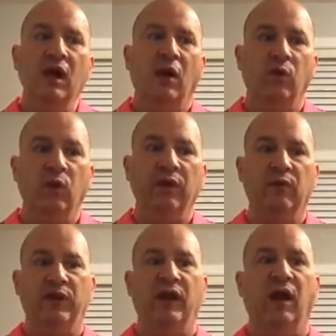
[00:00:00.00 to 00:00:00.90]
of where
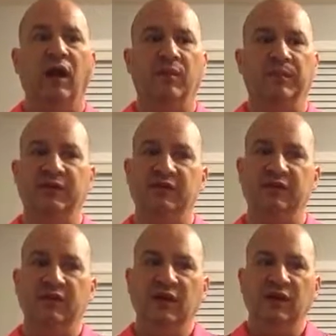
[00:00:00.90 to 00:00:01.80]
we are, because